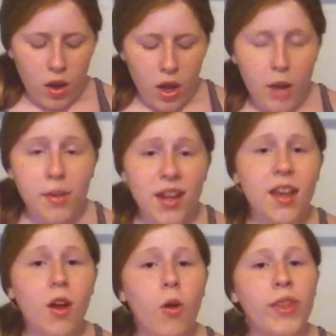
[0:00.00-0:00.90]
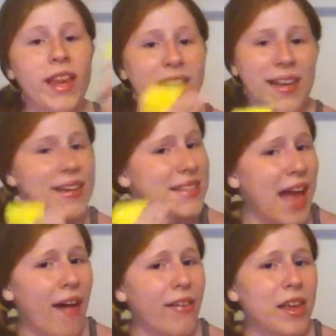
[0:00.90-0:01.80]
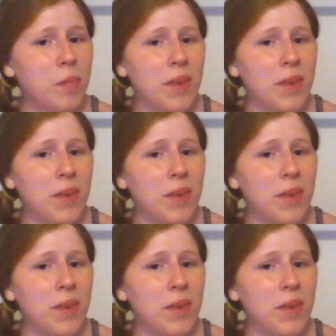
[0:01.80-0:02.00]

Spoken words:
And I'm going to only kiss Alec